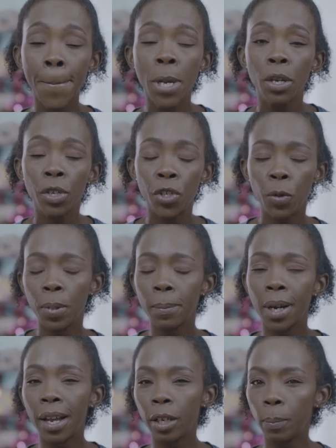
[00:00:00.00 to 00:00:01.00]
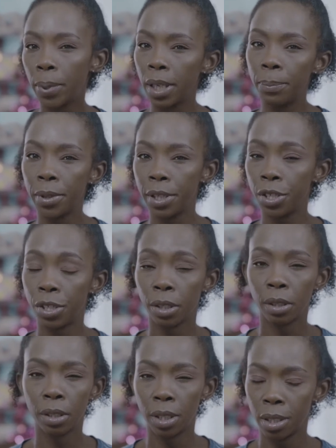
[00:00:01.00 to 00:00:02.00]
supermodel, but I'm pretty
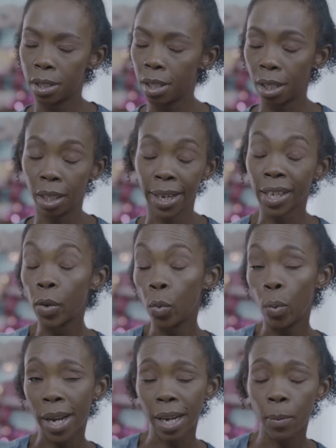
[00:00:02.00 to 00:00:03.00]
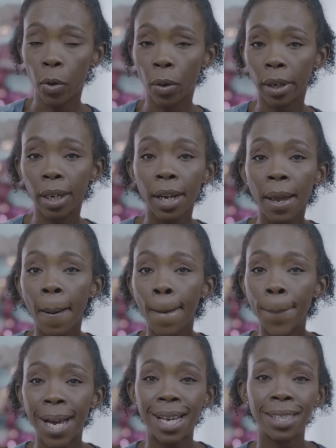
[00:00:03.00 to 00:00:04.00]
sure she's done like way more
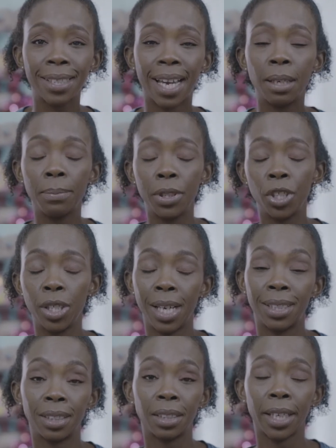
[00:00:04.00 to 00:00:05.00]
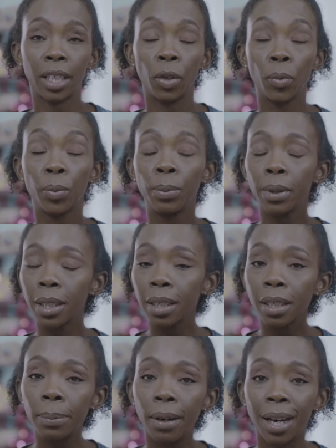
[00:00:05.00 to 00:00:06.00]
past that. But she has like a really
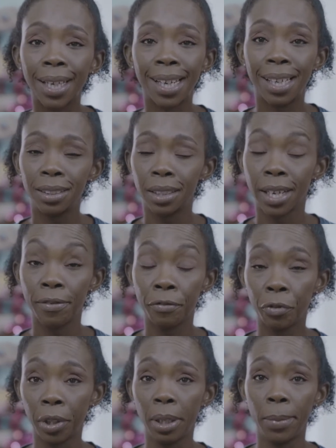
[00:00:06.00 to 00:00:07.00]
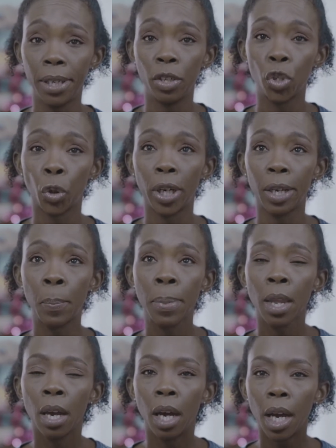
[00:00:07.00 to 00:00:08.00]
good podcast that I've really been enjoying.
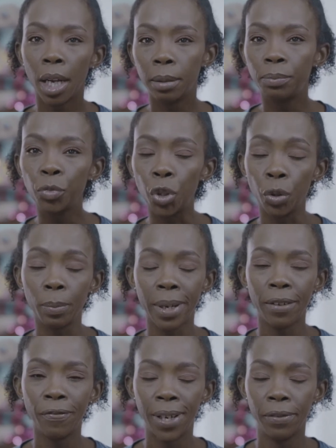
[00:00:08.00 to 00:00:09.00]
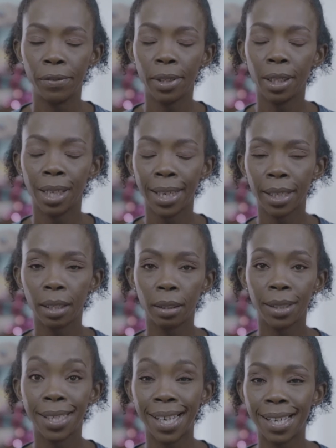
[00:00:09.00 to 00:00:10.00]
Two of my favorite like
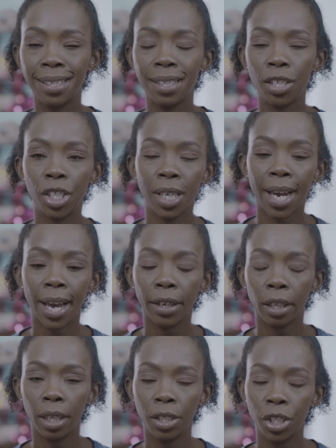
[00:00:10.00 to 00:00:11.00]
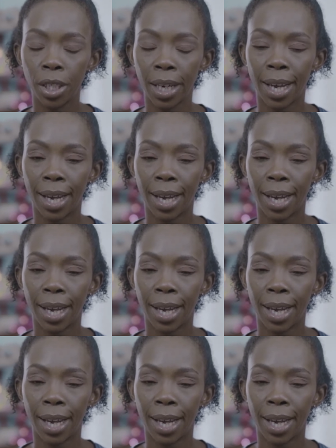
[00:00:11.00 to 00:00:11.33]
guests that she had on, she